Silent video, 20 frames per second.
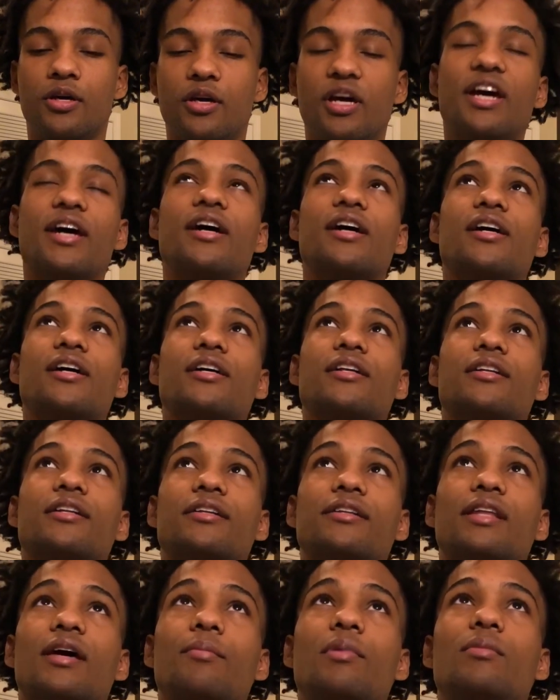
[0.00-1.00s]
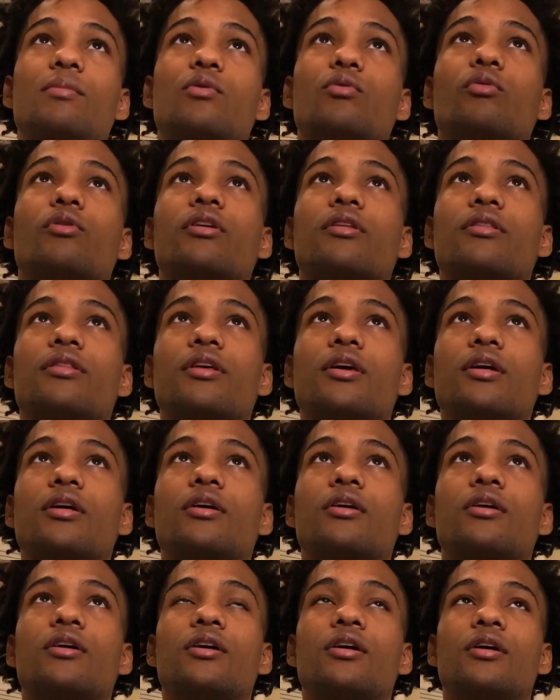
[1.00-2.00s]
And that made me really think.
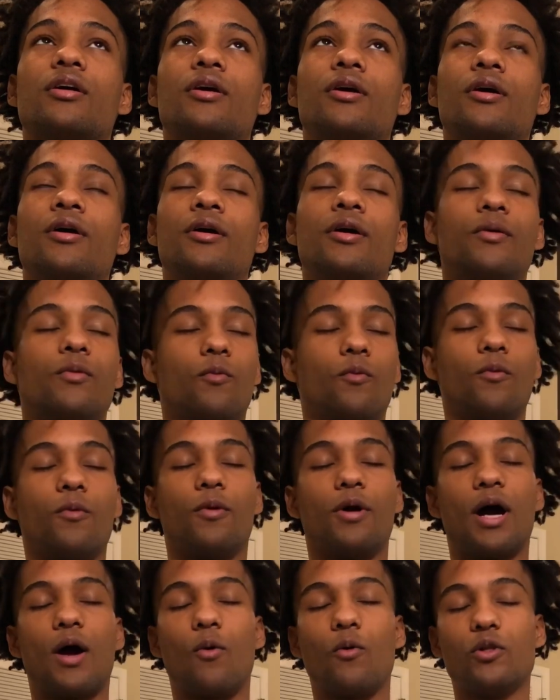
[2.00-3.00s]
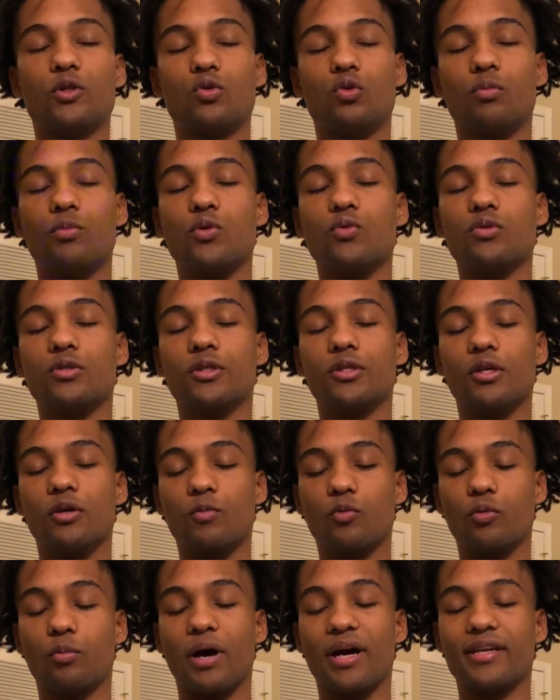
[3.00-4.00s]
I went to a museum
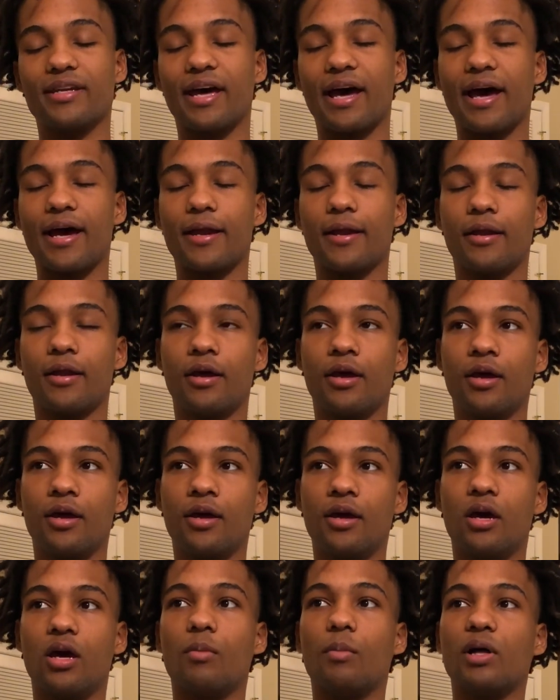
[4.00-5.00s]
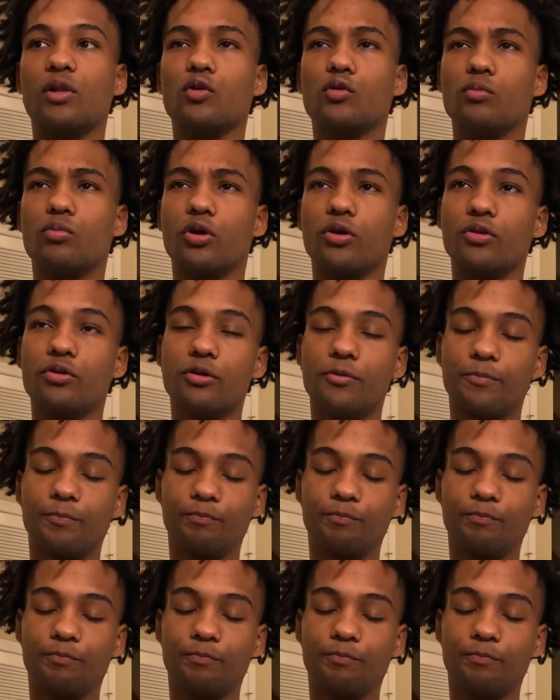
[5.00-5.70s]
with my dad and my little brother,